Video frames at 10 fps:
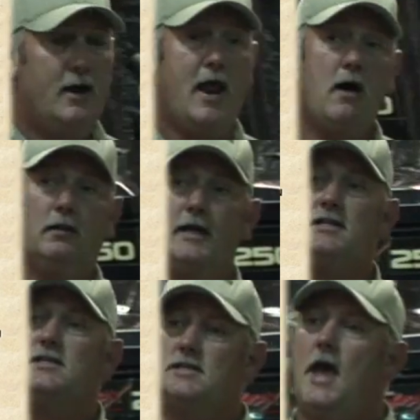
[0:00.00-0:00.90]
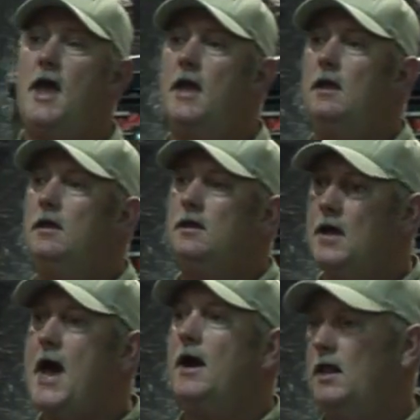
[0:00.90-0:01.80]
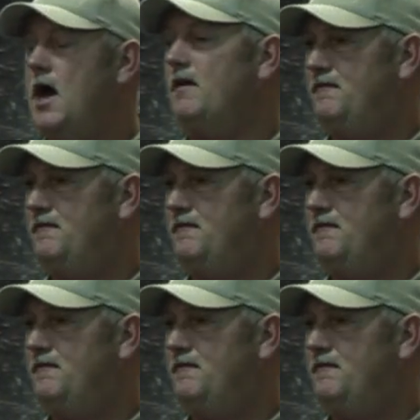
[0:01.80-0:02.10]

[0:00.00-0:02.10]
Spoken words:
Now, let's say you got a lot of